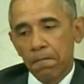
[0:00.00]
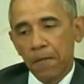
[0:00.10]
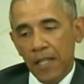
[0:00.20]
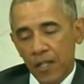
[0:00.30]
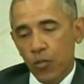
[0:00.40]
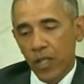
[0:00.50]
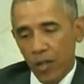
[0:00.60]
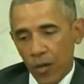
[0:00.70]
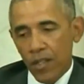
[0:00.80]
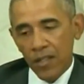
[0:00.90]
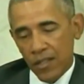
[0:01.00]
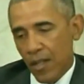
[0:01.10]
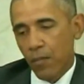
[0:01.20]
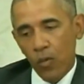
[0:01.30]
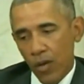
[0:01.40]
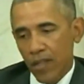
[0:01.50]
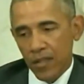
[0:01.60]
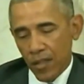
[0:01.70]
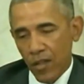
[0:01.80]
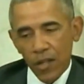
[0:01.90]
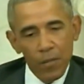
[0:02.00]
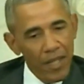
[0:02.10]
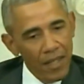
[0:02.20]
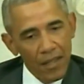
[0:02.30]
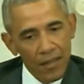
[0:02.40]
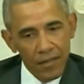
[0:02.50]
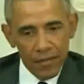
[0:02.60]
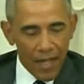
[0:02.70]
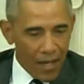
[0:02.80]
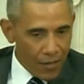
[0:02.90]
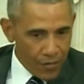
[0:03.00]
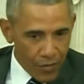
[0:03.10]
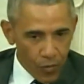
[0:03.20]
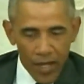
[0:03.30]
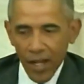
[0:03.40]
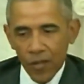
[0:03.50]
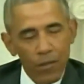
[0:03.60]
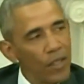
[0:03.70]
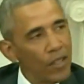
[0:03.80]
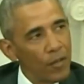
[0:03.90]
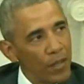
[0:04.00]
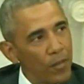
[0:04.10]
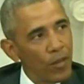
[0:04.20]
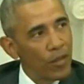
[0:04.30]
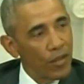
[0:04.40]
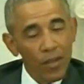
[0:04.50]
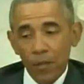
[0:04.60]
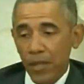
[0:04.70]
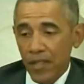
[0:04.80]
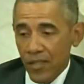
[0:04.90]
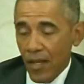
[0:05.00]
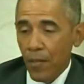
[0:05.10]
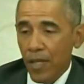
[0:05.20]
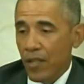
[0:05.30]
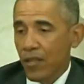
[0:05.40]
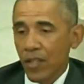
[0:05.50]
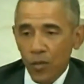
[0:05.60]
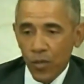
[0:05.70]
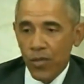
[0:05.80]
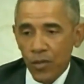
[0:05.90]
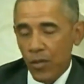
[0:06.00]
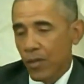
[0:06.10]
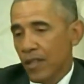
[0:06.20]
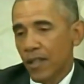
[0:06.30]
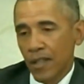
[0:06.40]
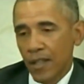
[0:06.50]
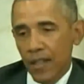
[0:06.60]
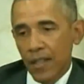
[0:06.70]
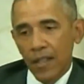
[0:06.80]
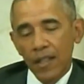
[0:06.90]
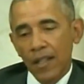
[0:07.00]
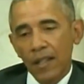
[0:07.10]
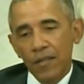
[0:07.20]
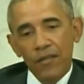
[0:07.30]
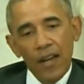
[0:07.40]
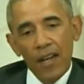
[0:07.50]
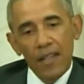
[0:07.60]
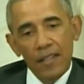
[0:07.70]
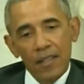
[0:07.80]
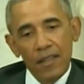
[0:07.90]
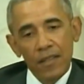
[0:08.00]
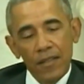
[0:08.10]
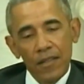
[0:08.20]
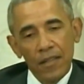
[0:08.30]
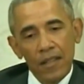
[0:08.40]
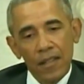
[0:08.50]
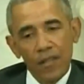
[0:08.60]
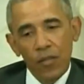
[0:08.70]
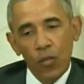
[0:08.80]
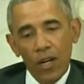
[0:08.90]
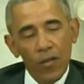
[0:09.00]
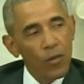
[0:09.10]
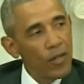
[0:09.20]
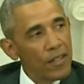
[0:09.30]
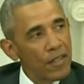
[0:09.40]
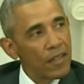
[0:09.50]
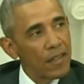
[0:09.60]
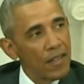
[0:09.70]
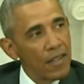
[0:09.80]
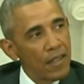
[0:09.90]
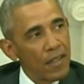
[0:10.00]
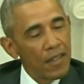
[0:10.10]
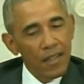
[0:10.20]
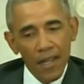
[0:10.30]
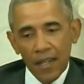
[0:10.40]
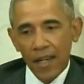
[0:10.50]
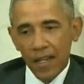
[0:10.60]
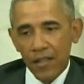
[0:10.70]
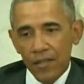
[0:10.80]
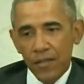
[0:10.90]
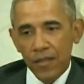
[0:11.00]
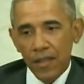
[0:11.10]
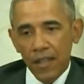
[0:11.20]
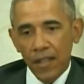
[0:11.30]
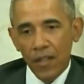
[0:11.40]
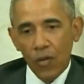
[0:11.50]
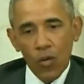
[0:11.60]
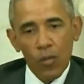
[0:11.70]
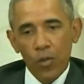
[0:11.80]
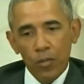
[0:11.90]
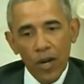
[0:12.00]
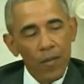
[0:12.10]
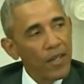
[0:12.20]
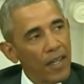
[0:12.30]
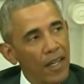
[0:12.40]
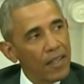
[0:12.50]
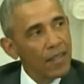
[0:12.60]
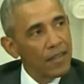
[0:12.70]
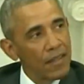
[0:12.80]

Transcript: Because we know that at some point there are going to be, out of 300 million people, there are going to be some individuals who find, for whatever reason, that kind of horrible propaganda